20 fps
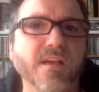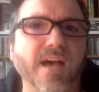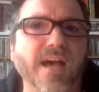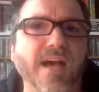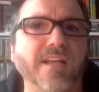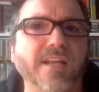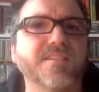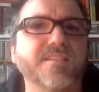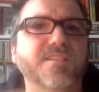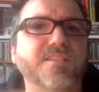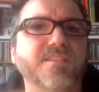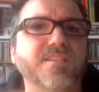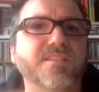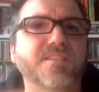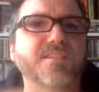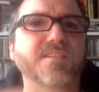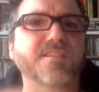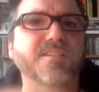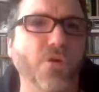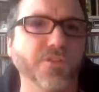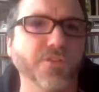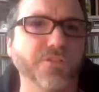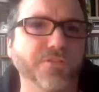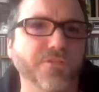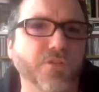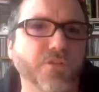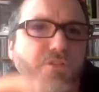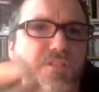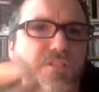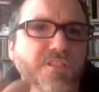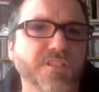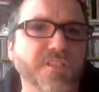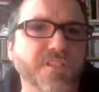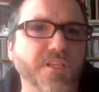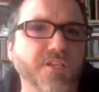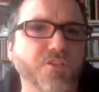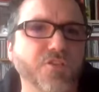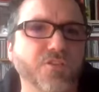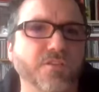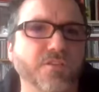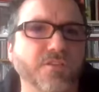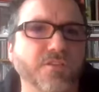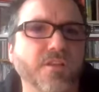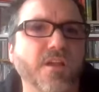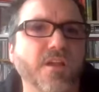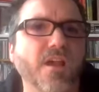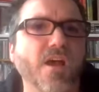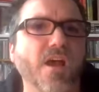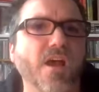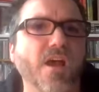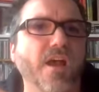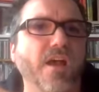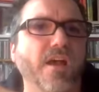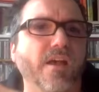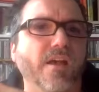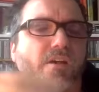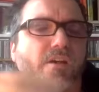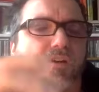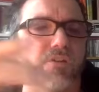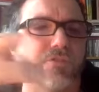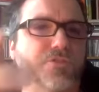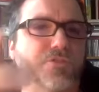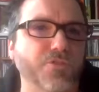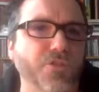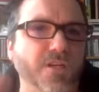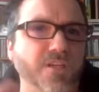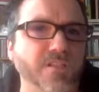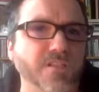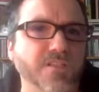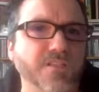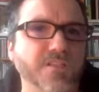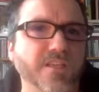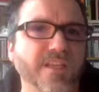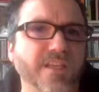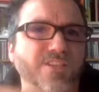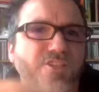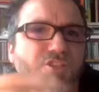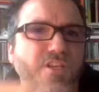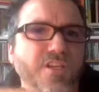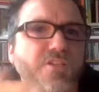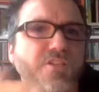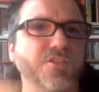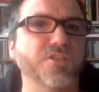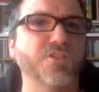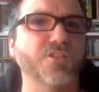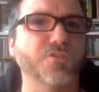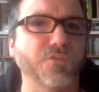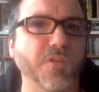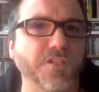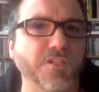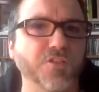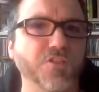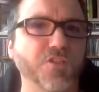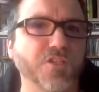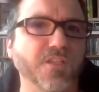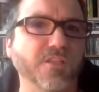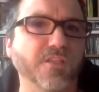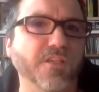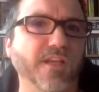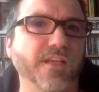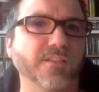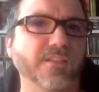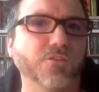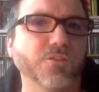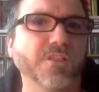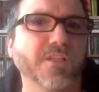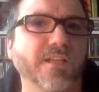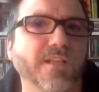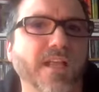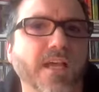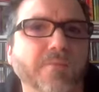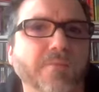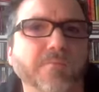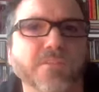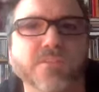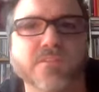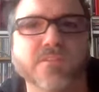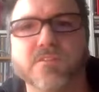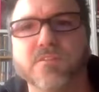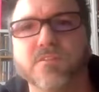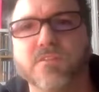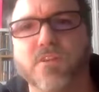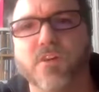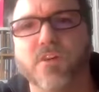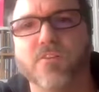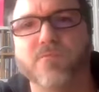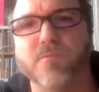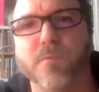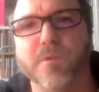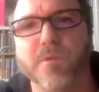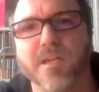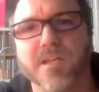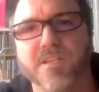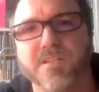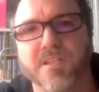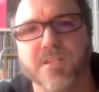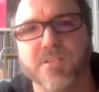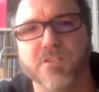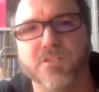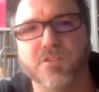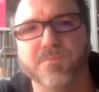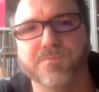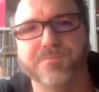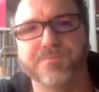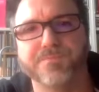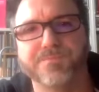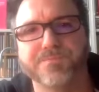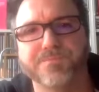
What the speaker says: highlights a new point of condensation of struggles, a change in strategy, and a realignment of mobilization.